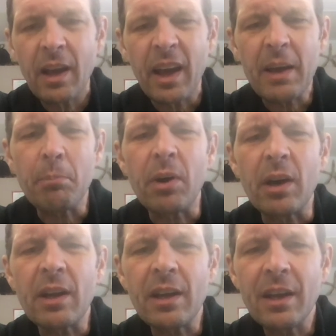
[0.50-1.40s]
Hey,
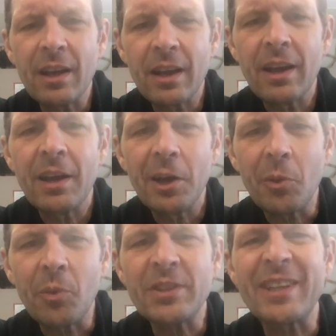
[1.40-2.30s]
buddy,
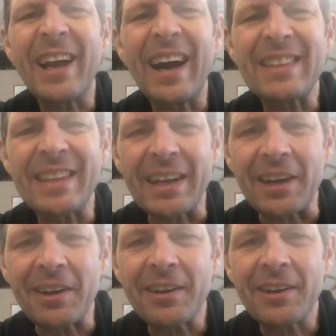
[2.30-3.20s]
what you got there?